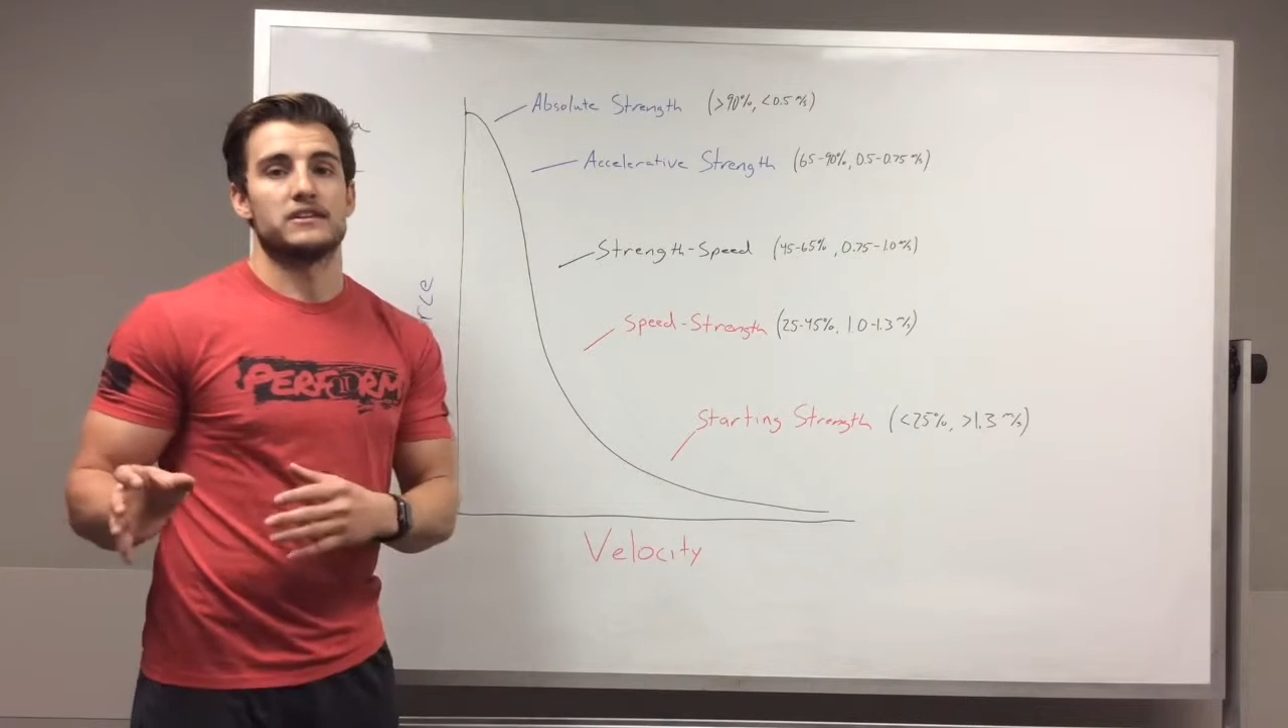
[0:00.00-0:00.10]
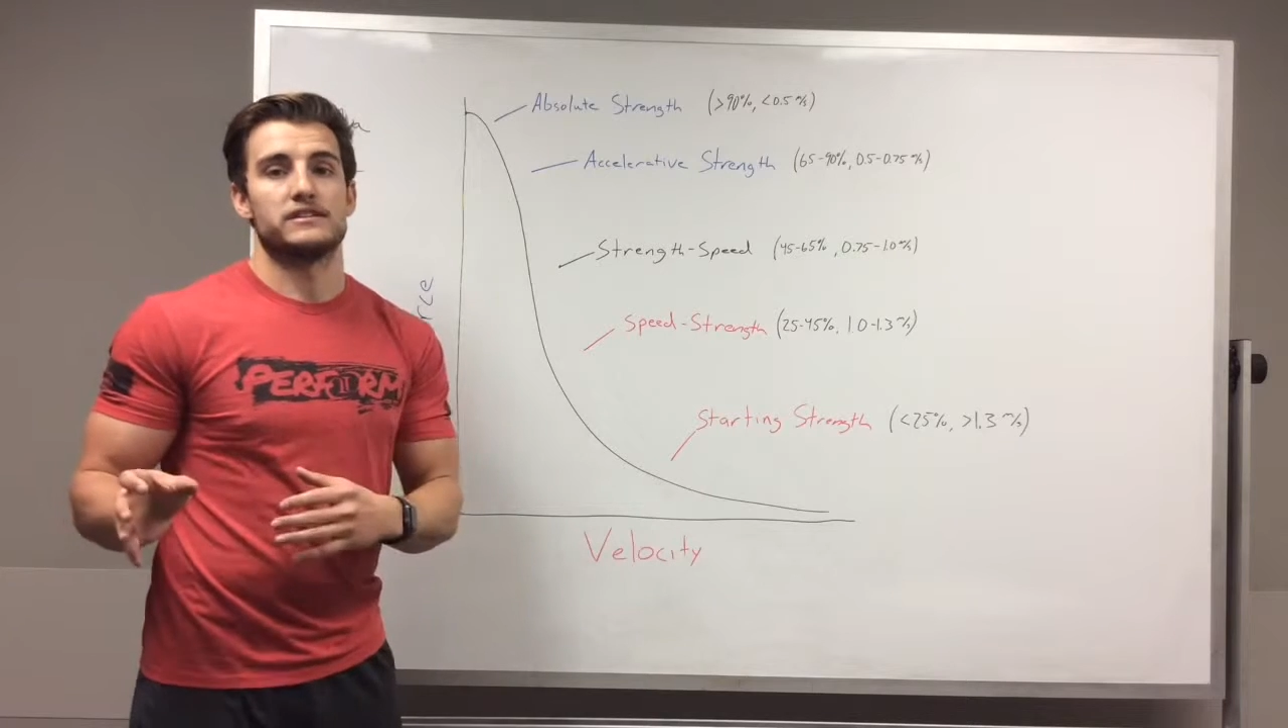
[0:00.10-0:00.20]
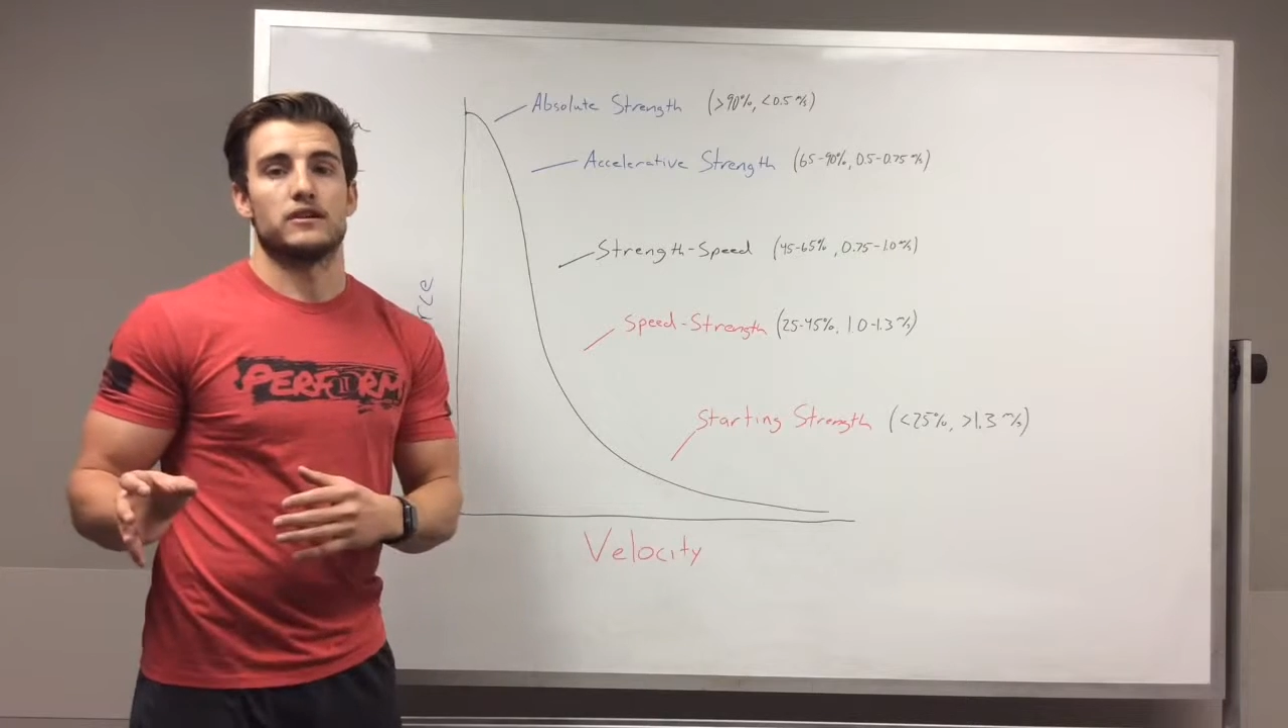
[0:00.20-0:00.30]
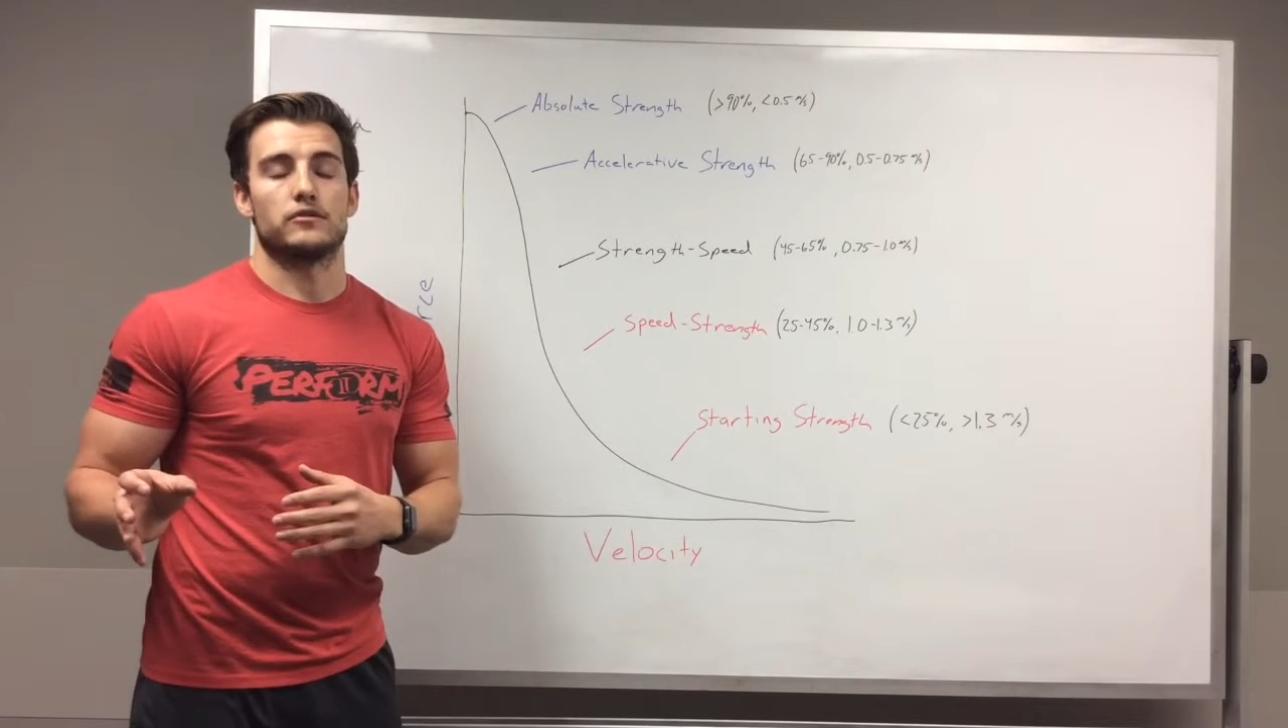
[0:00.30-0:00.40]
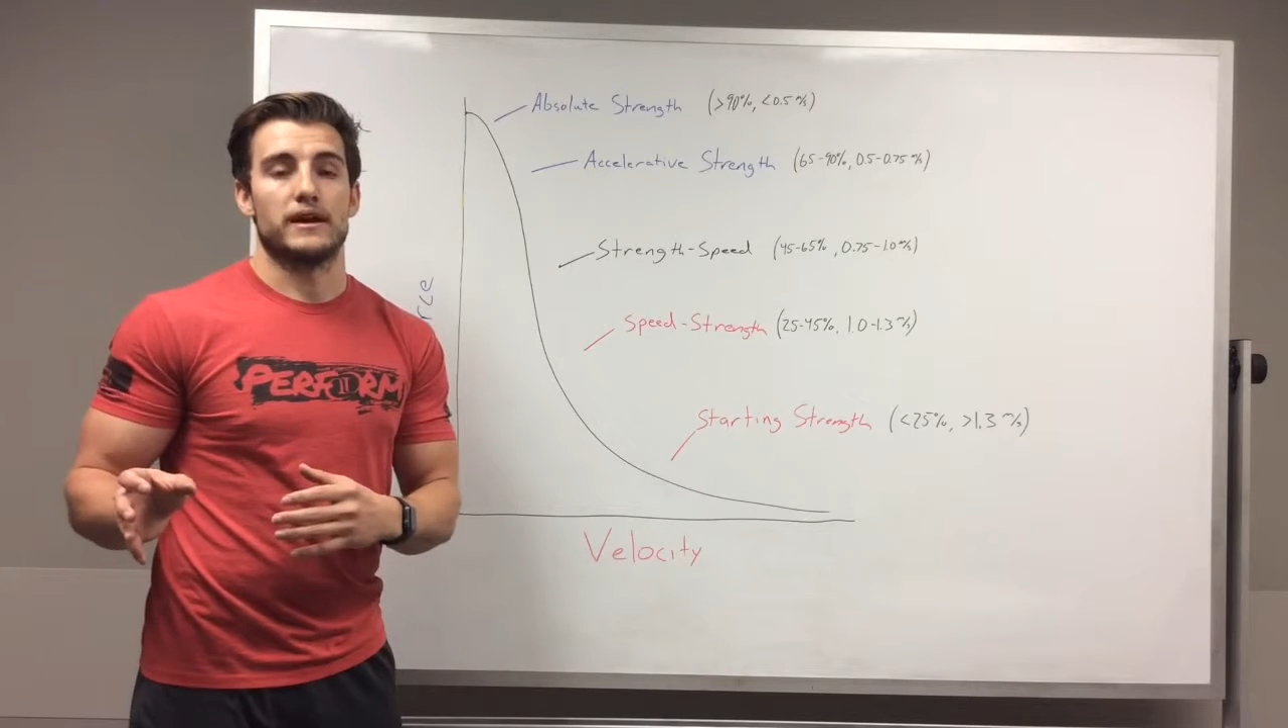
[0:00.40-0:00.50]

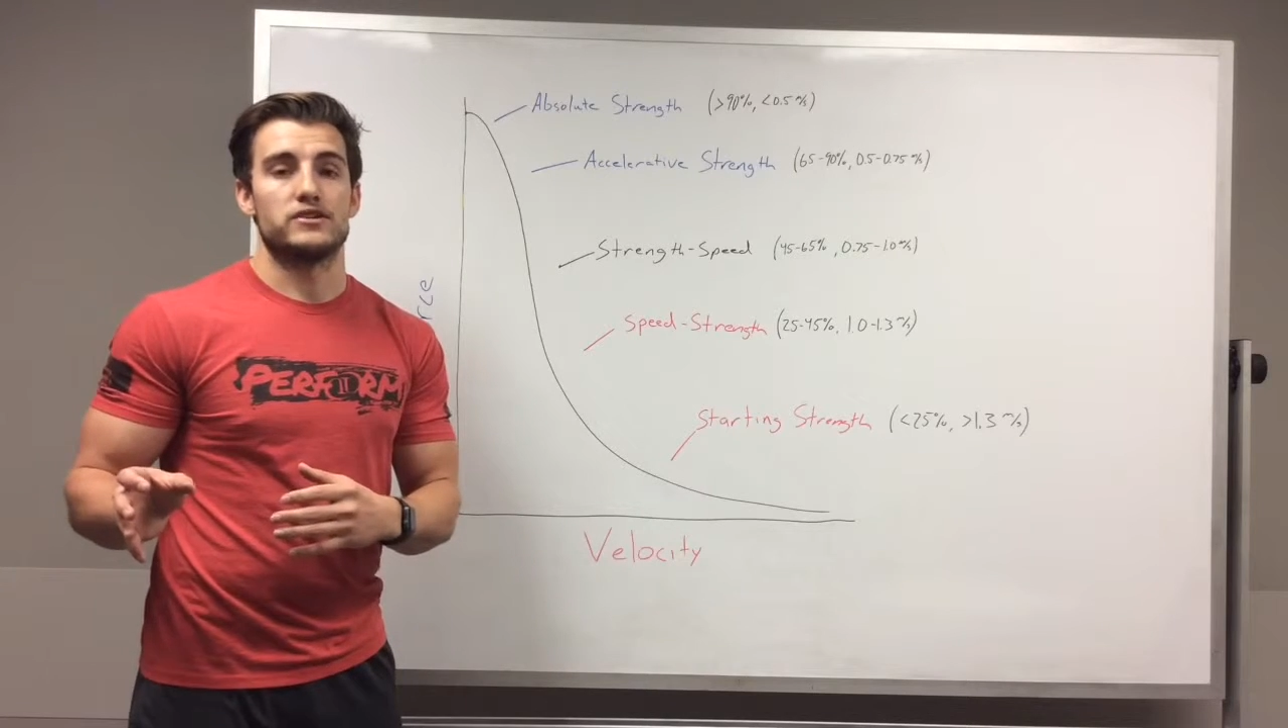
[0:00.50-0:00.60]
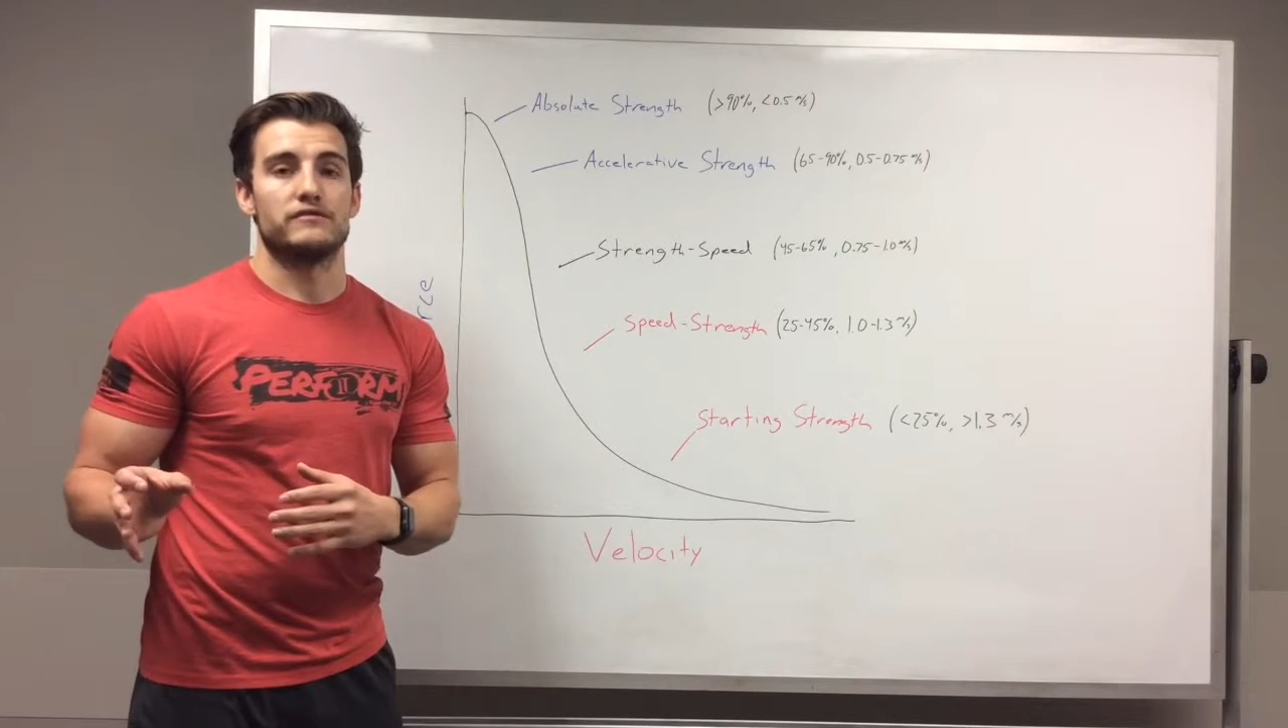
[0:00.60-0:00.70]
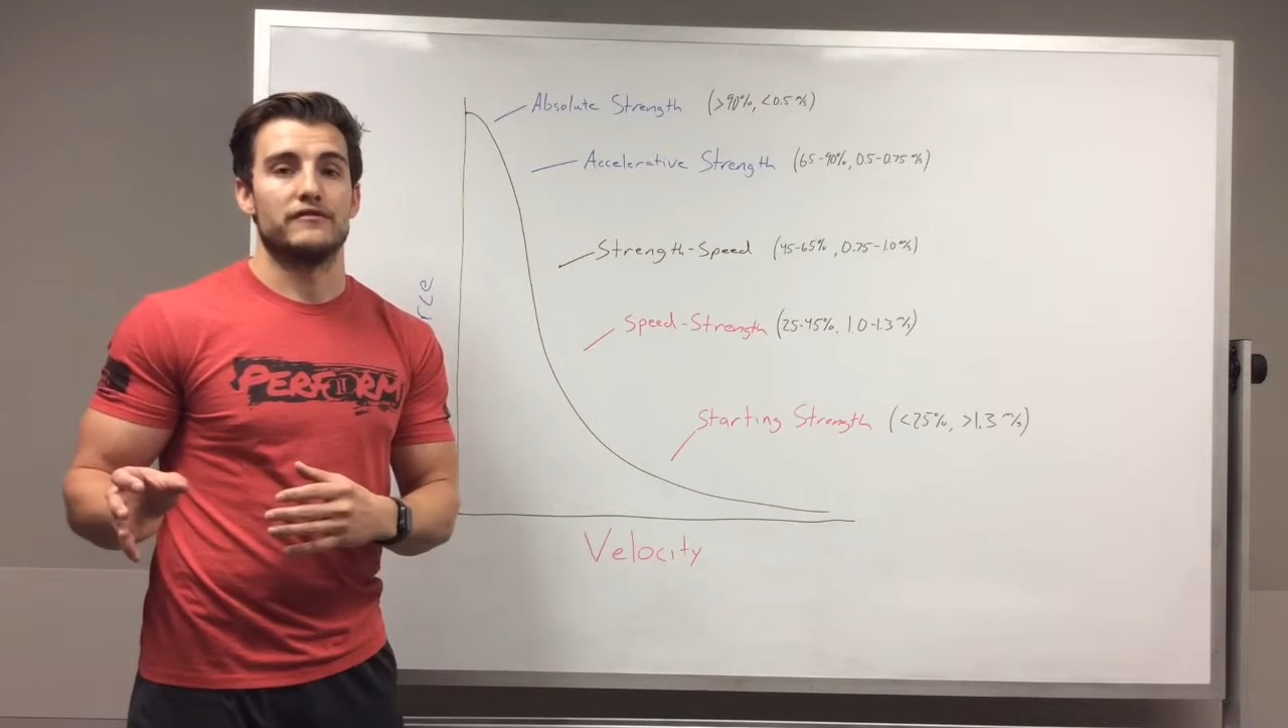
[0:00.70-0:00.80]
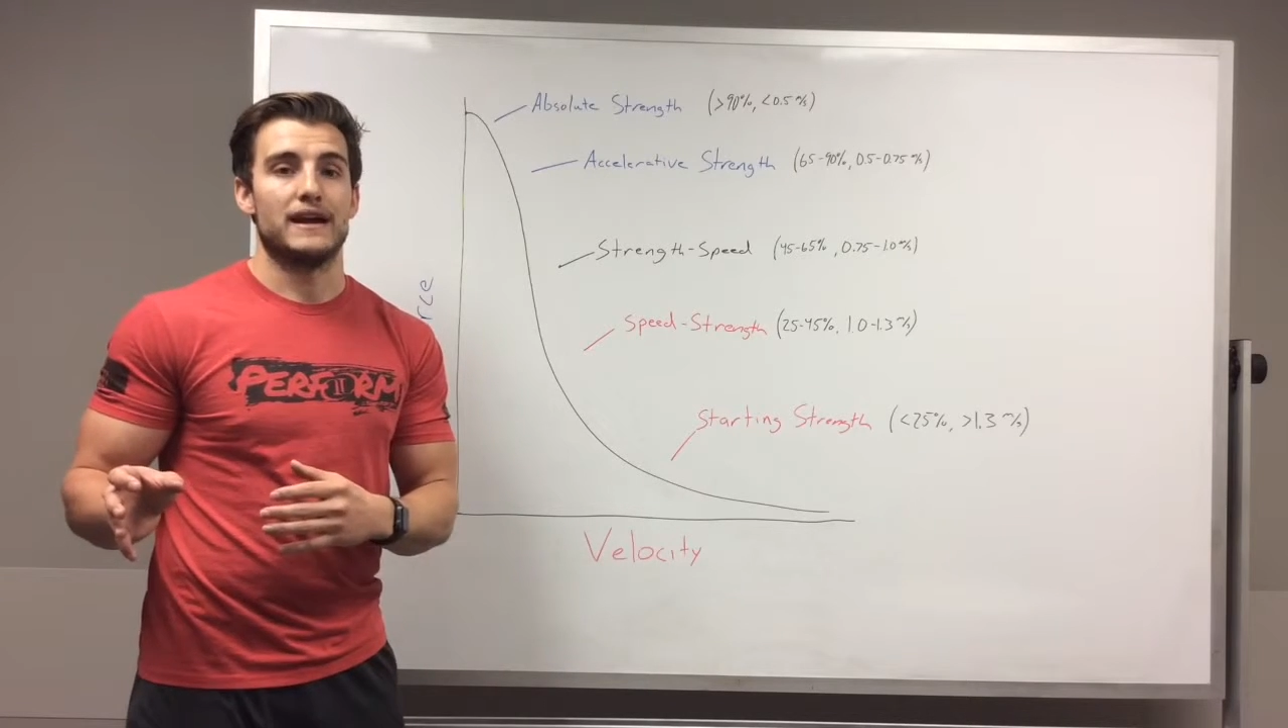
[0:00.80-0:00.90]
acceleration